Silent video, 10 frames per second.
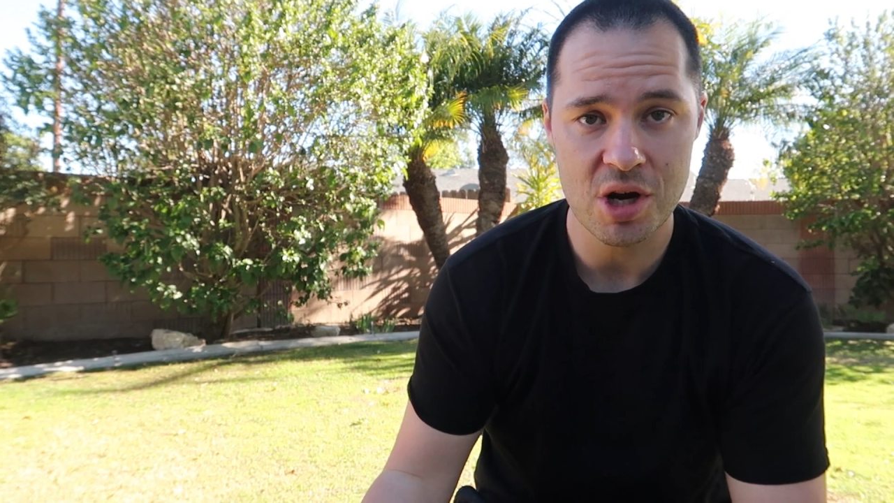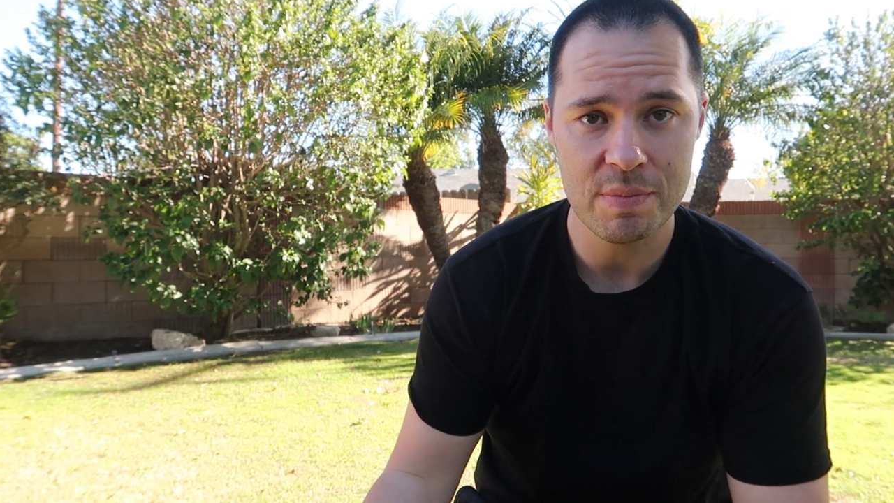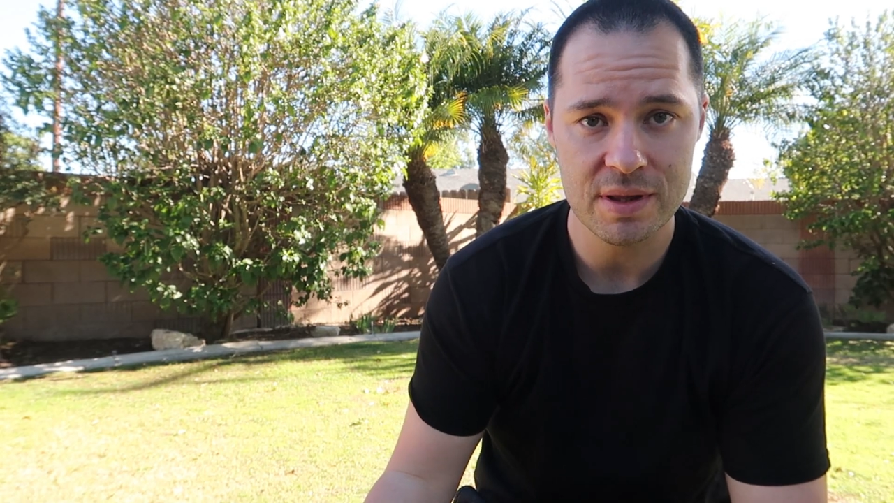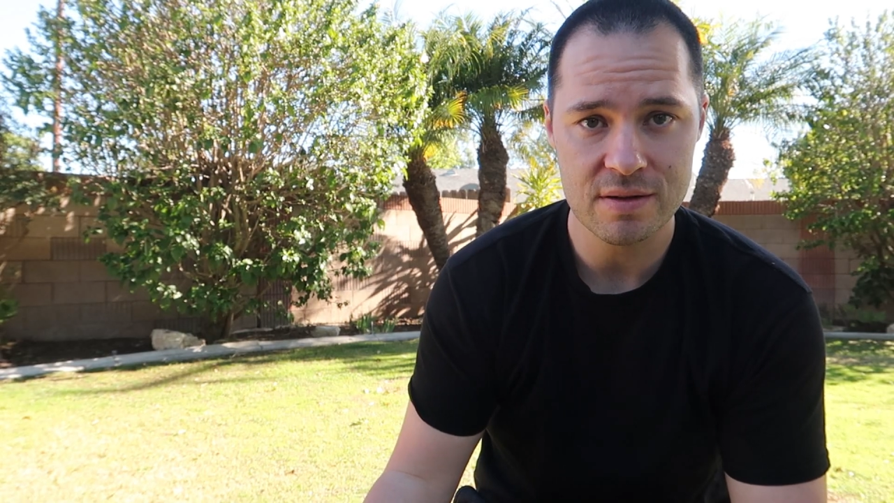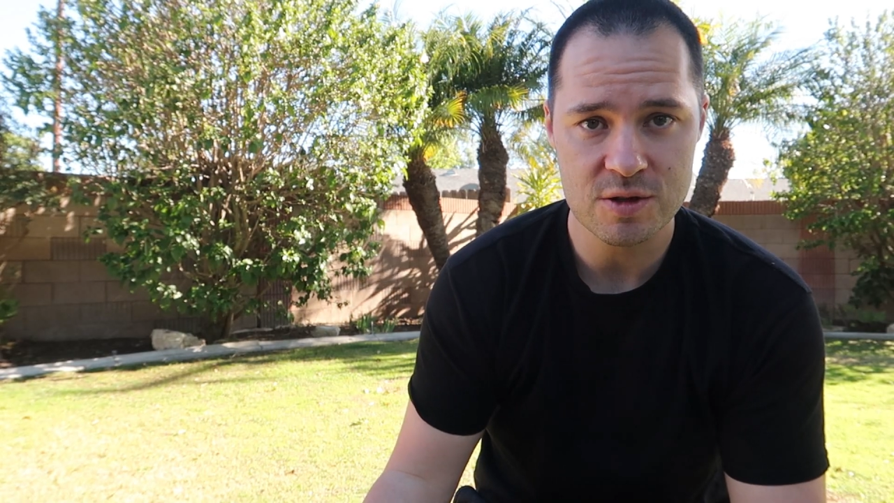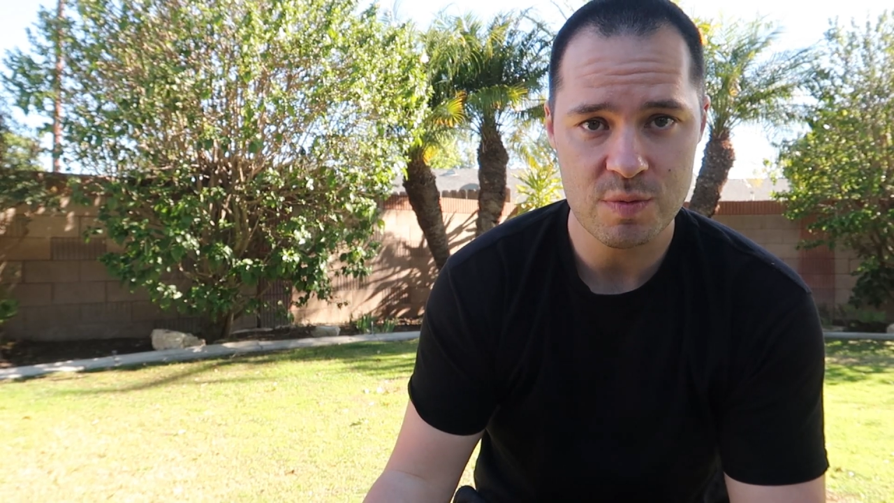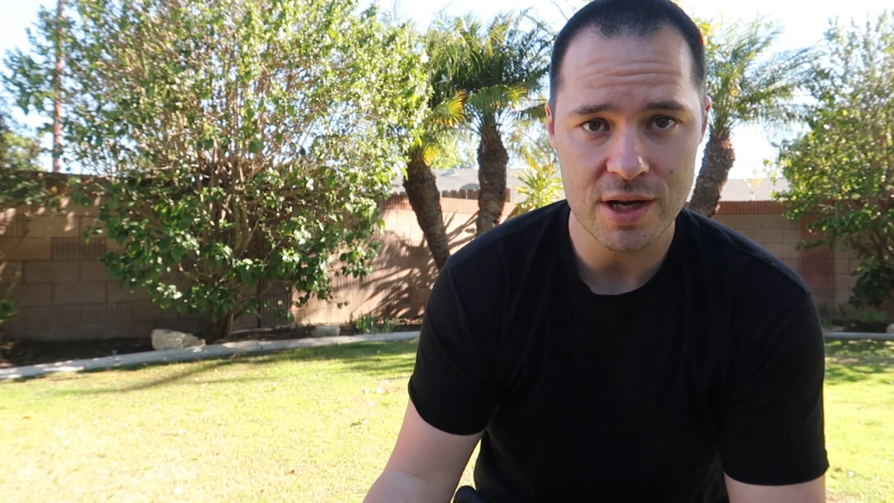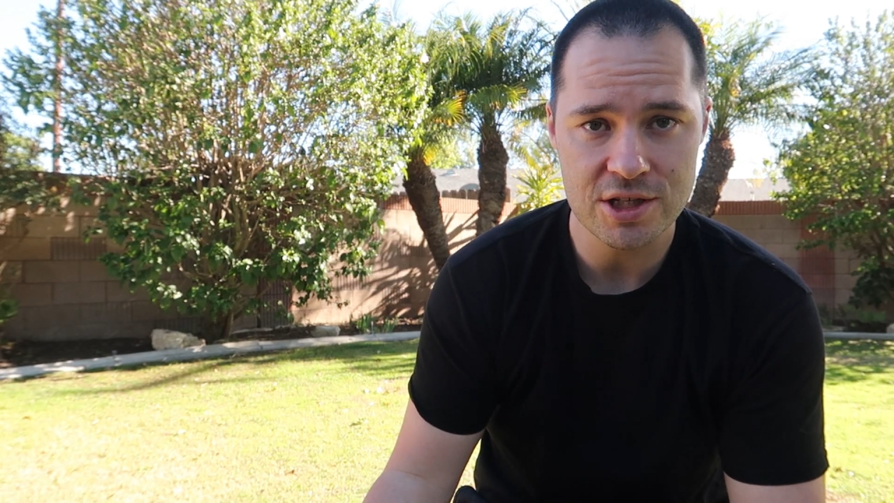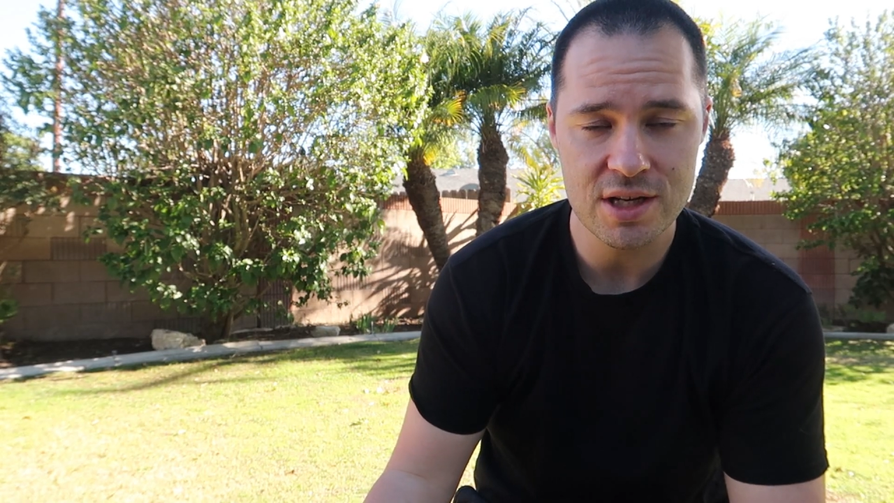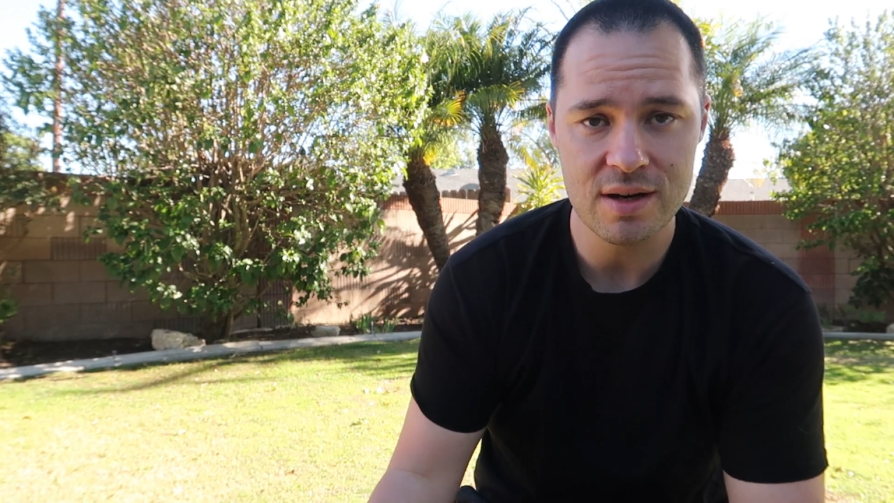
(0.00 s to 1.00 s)
jump into the
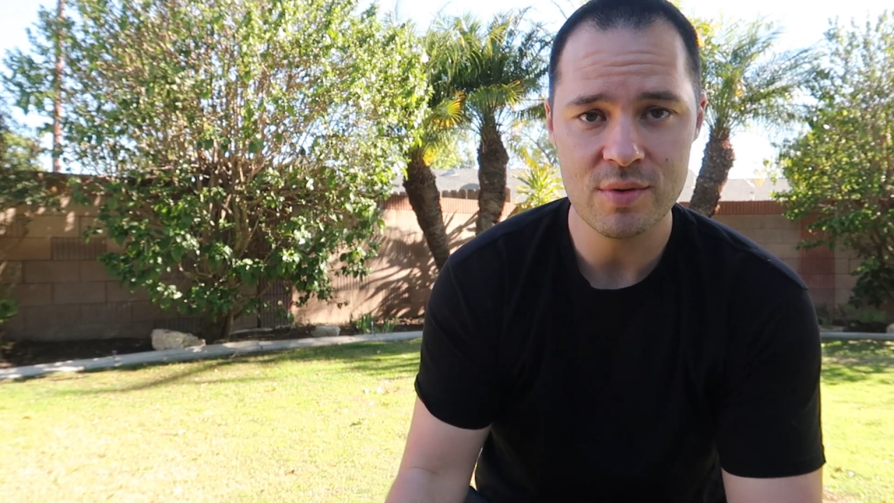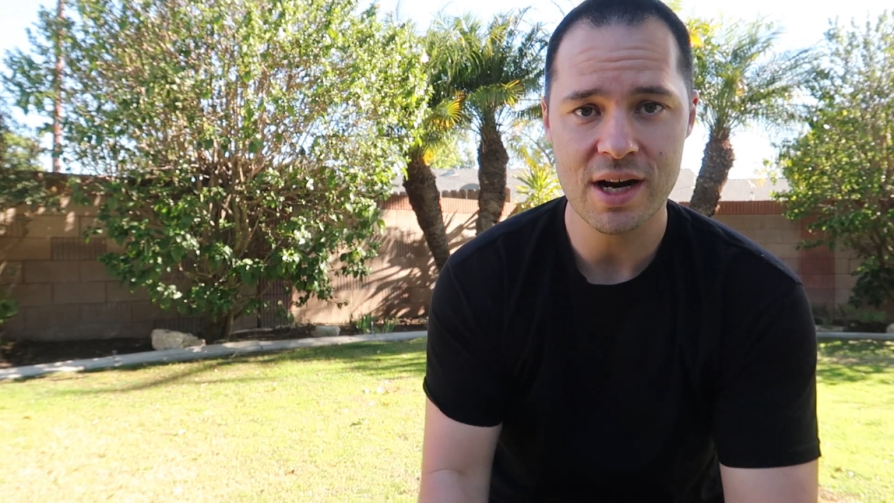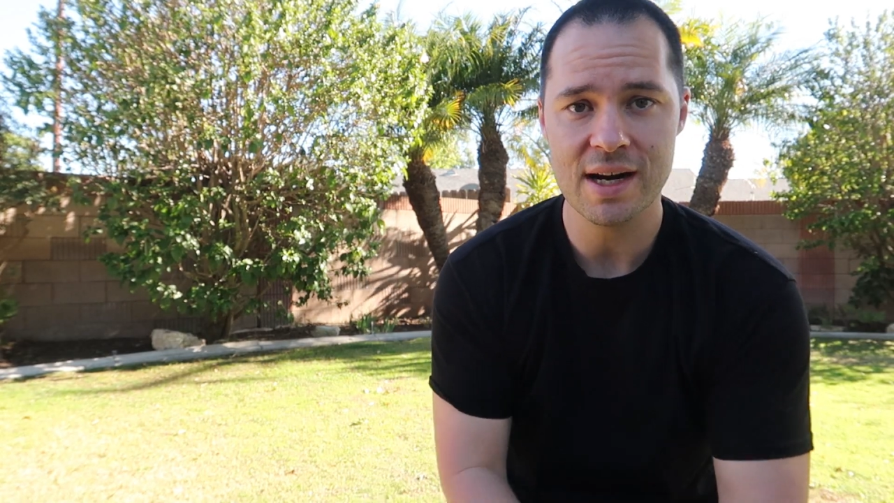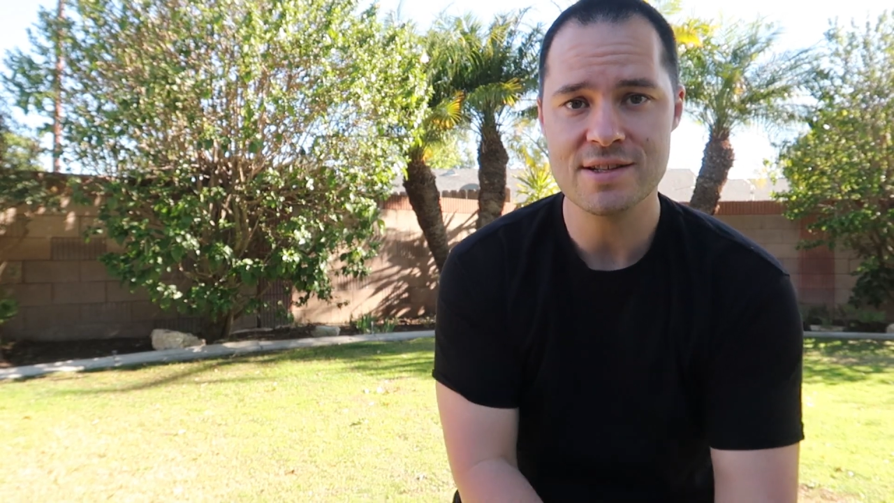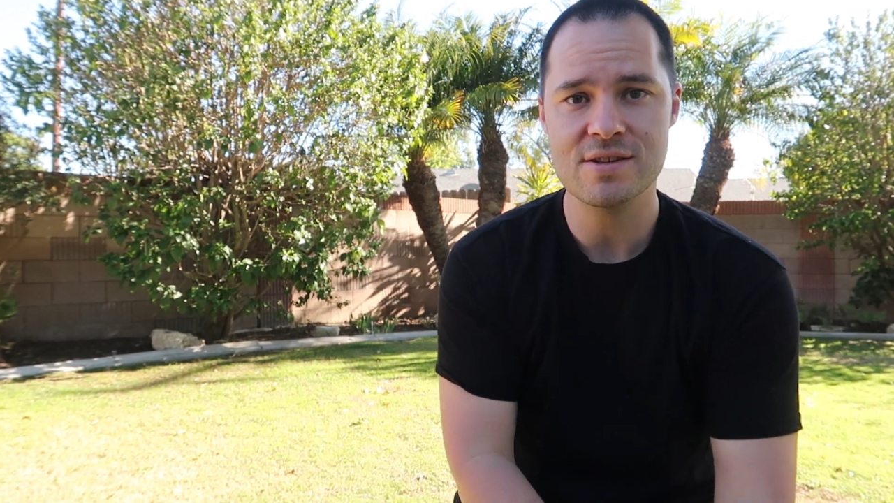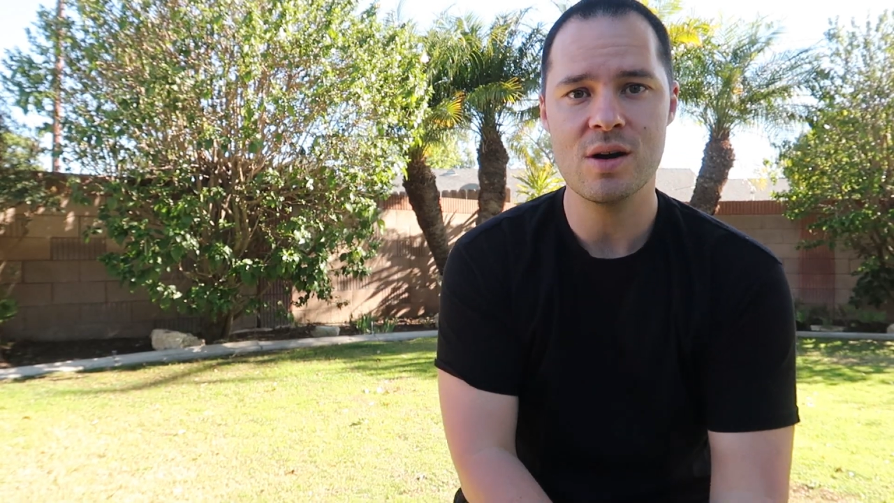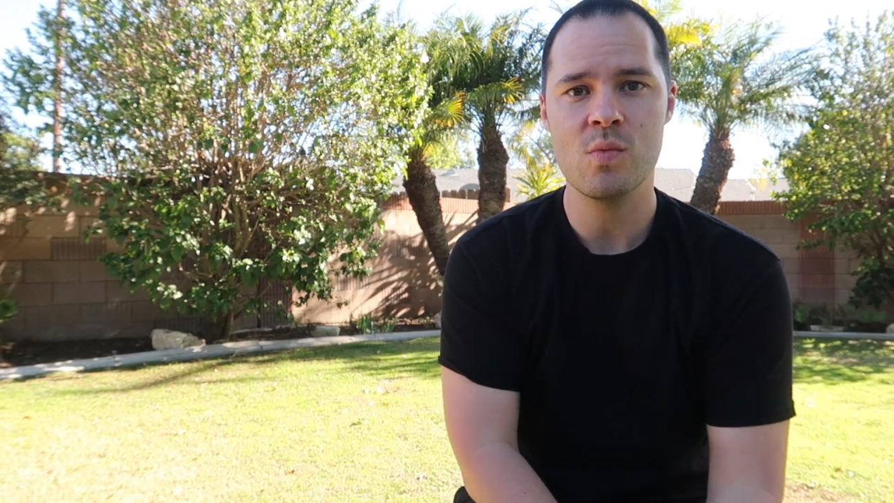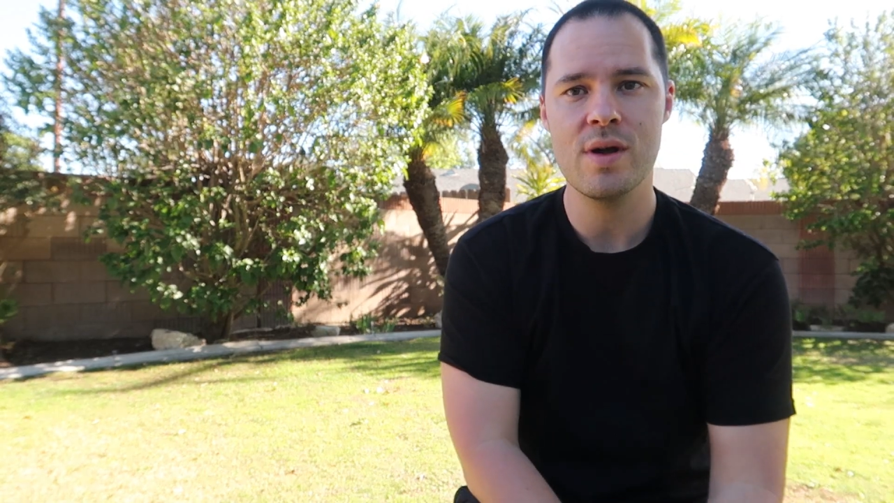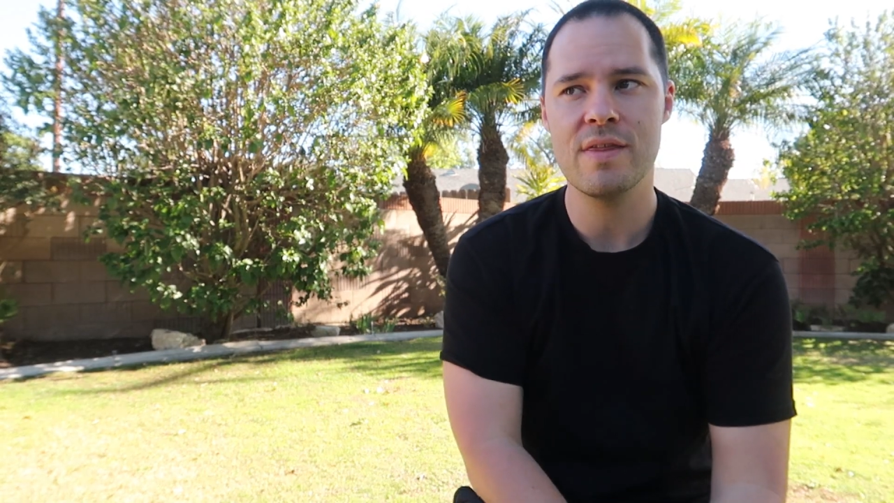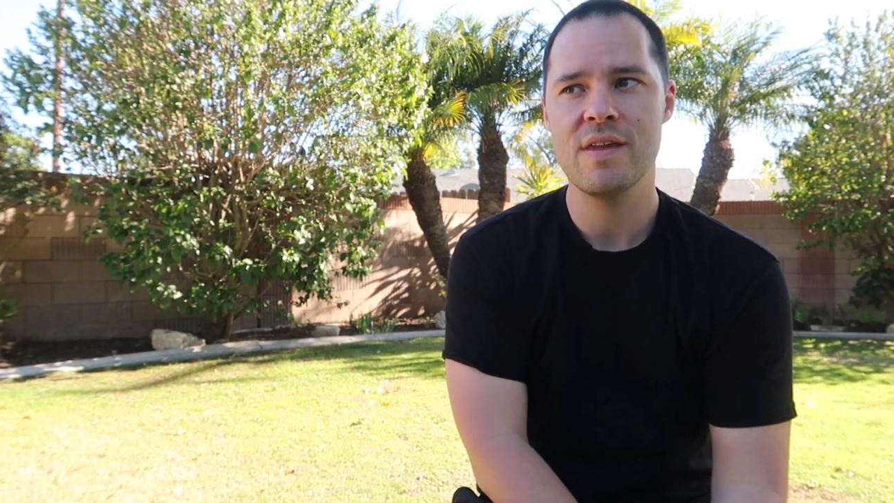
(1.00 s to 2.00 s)
spreadsheet, and we're gonna start
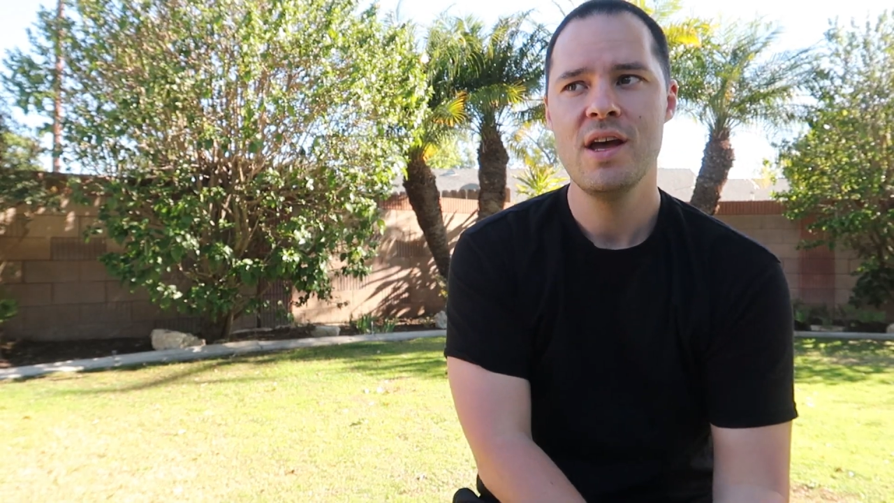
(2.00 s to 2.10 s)
with